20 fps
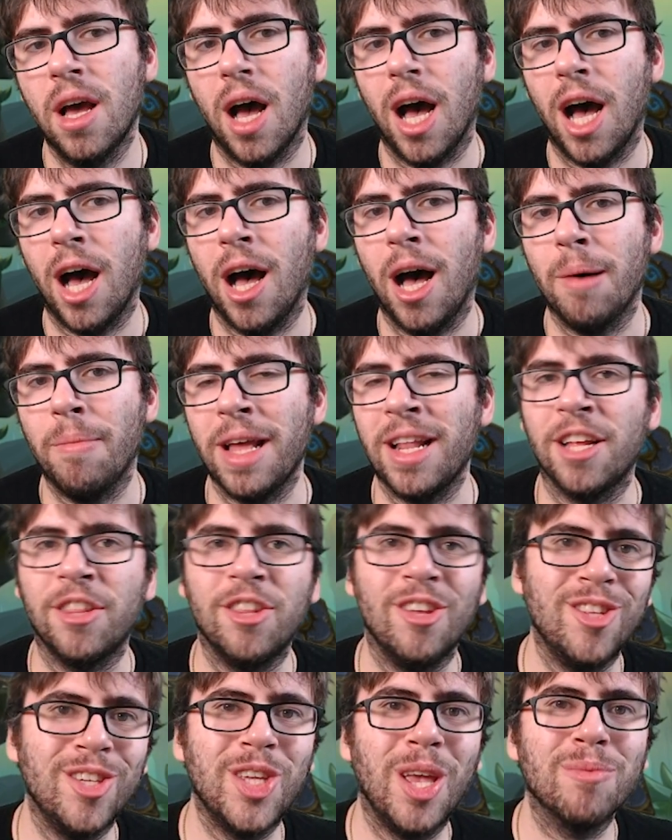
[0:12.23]
And I
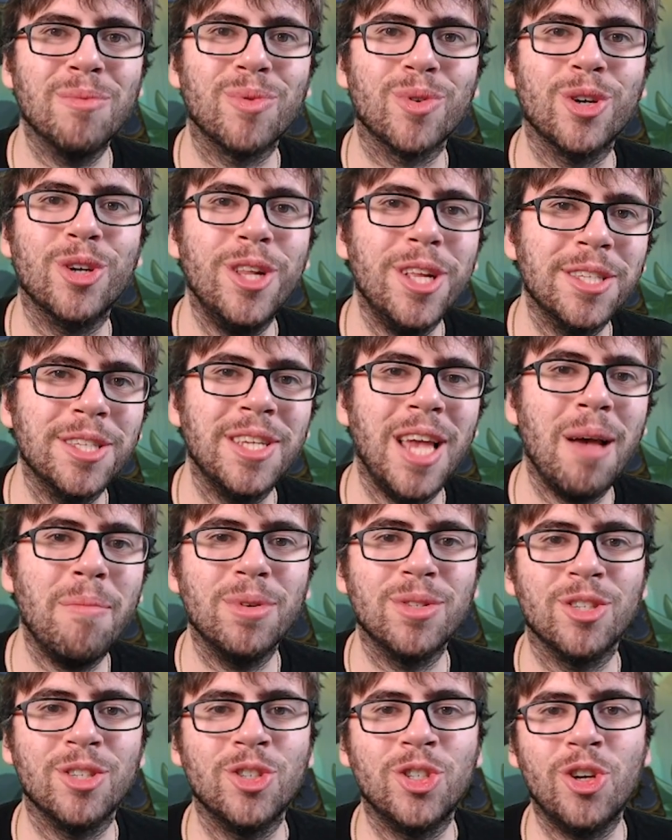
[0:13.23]
thought these games were good
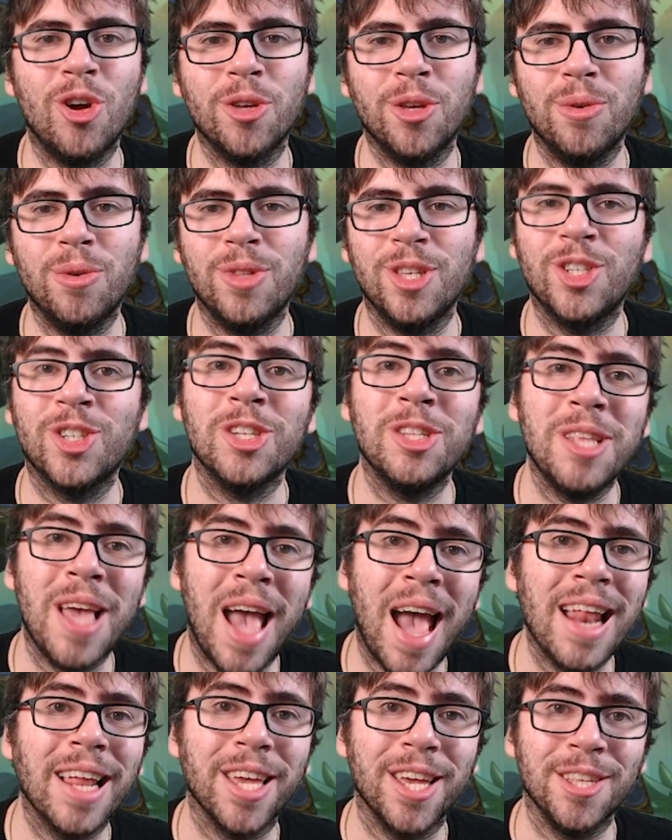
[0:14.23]
examples in showing you the
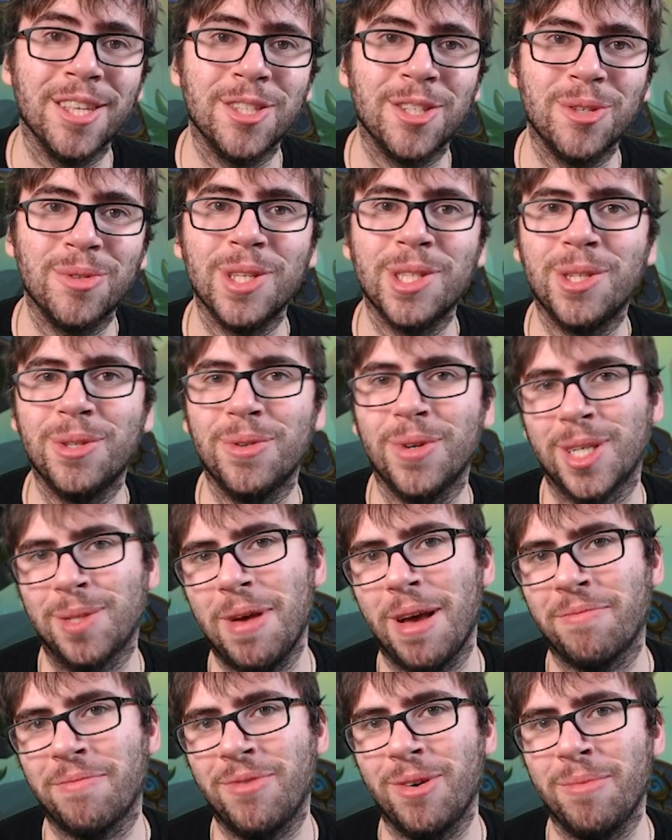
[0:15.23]
shenanigans you need to
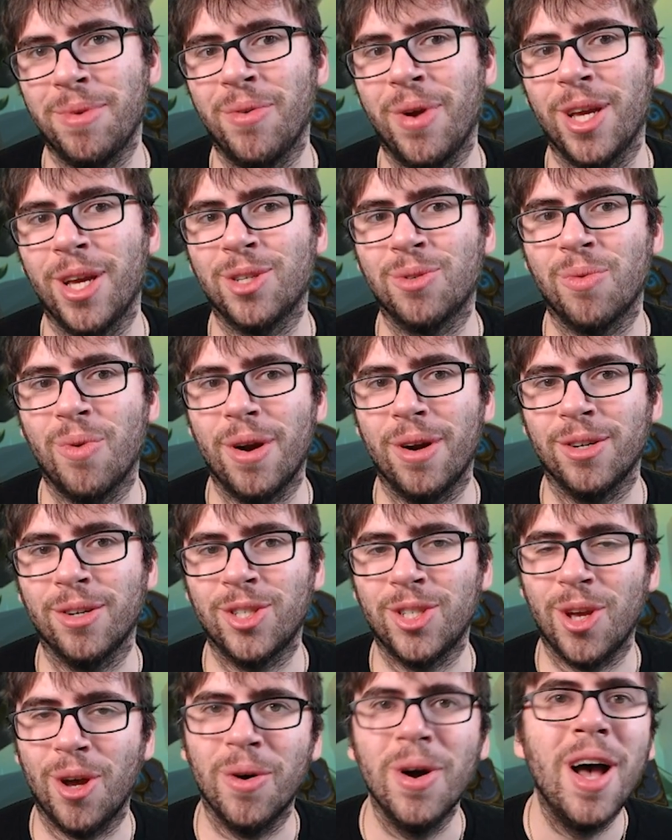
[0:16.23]
expect from Enrage Warrior,
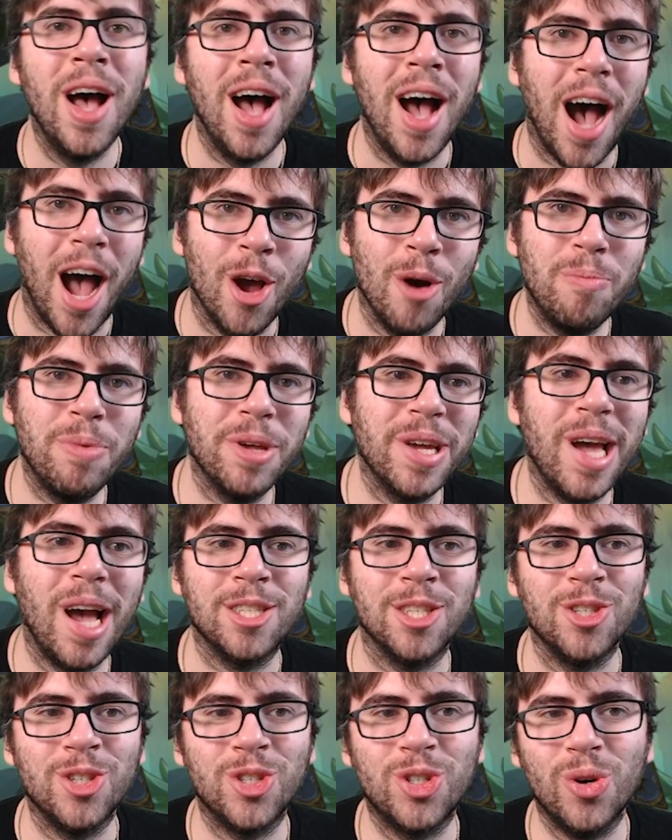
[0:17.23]
so I hope you
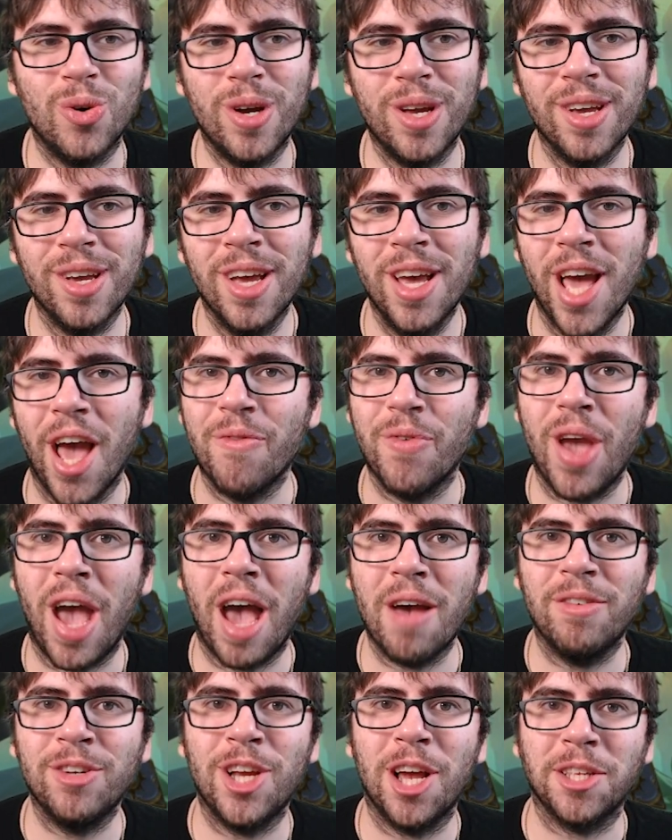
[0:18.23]
guys enjoy. If you
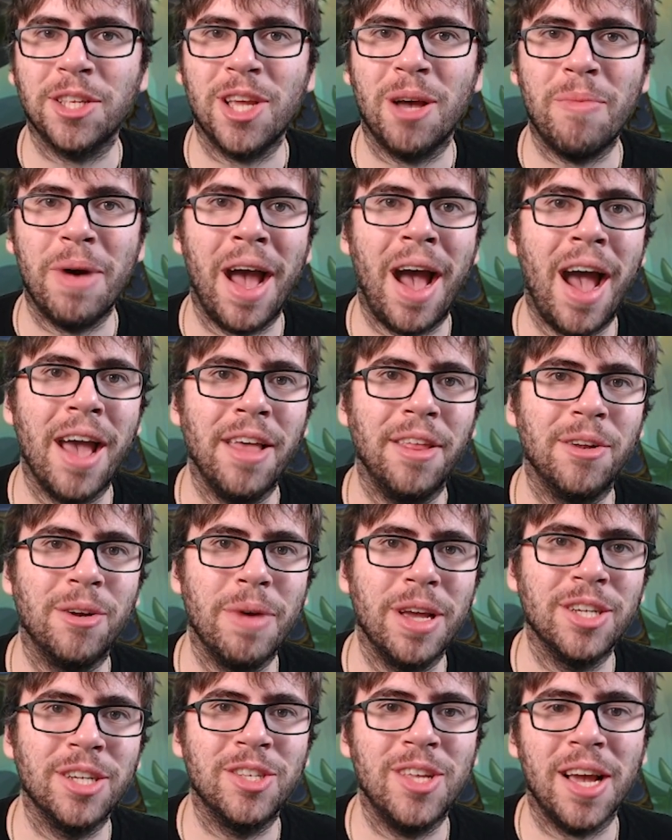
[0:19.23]
haven't checked out my Highlander
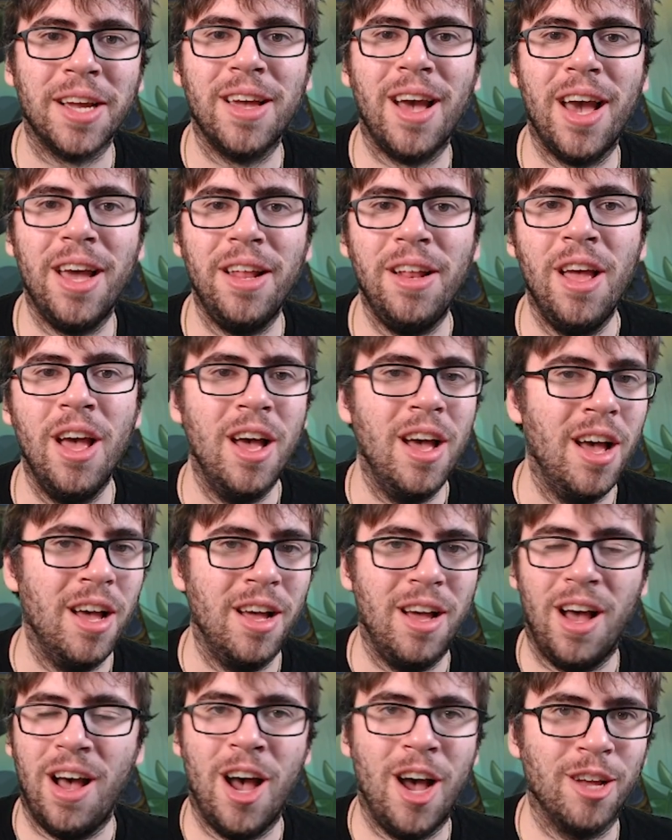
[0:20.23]
Mage deck guide,
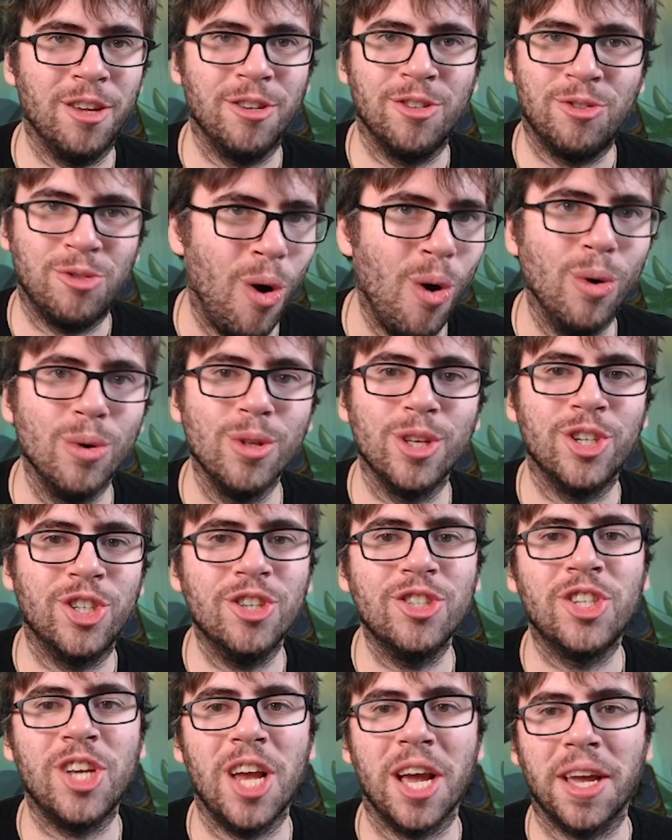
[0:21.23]
you totally
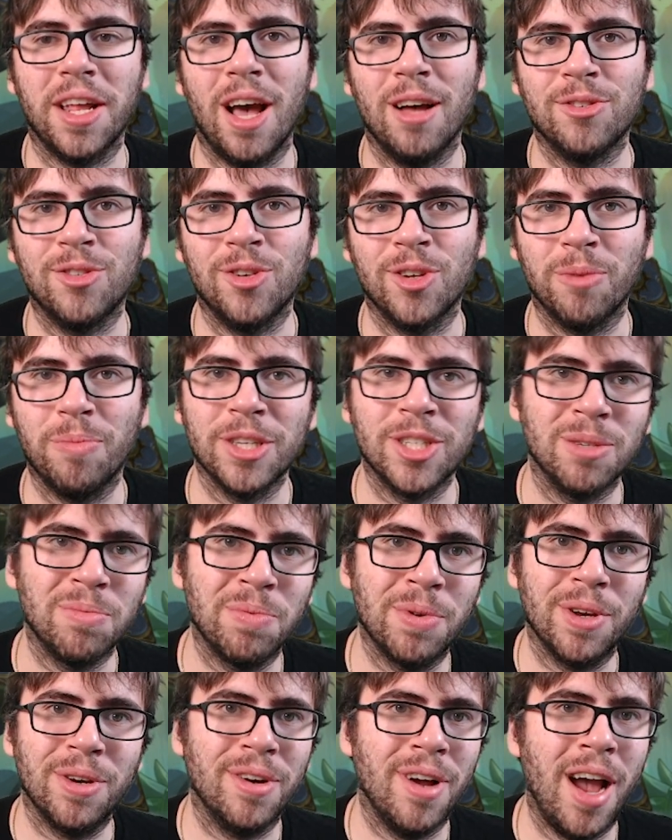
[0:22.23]
should check it out so you can be a
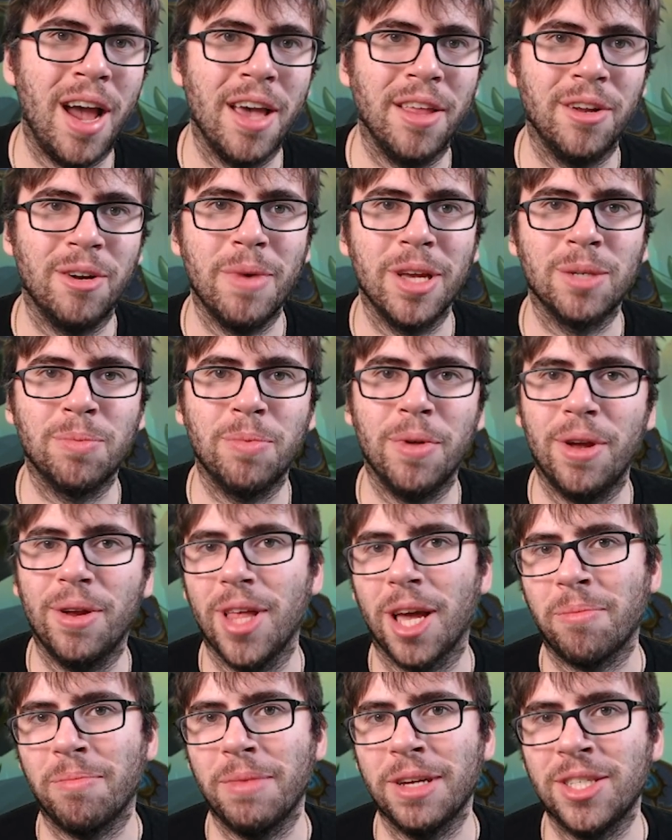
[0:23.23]
superior Highlander Mage player
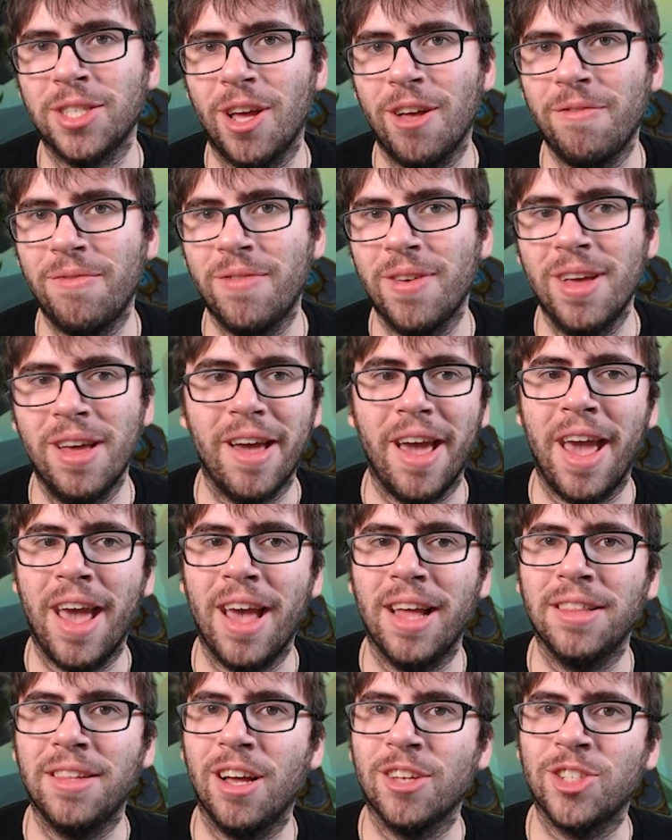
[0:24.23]
like myself,
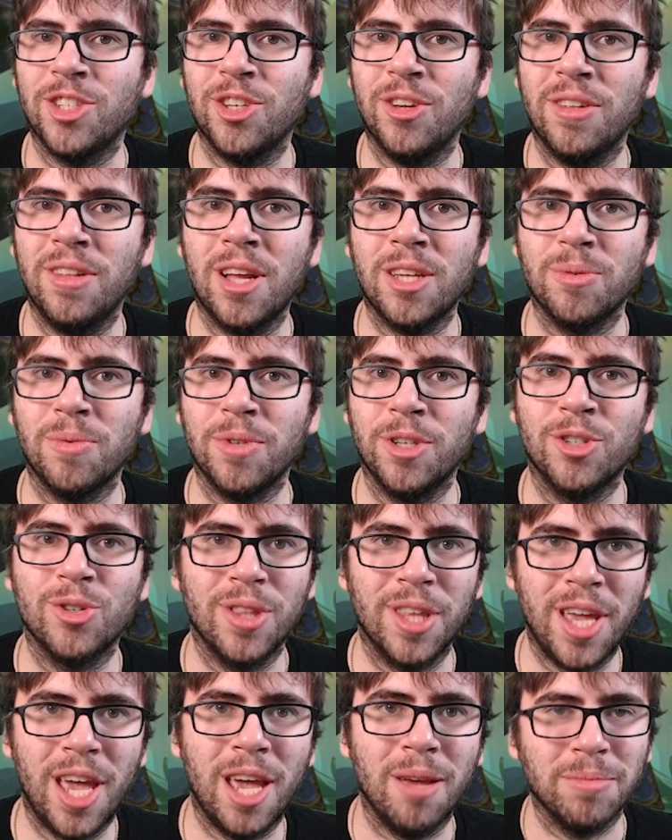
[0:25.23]
and I'll see you on the next one. Enjoy
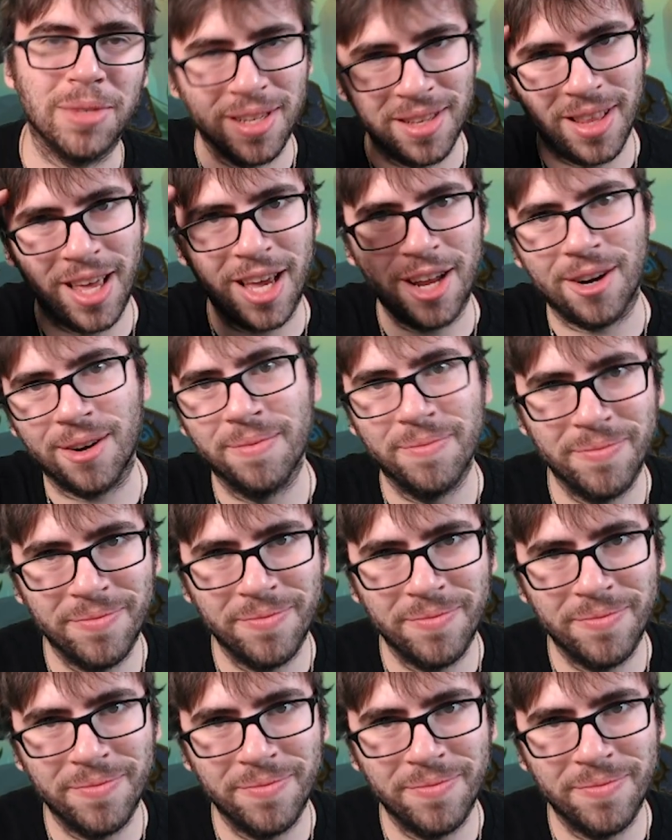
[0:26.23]
the games. Later.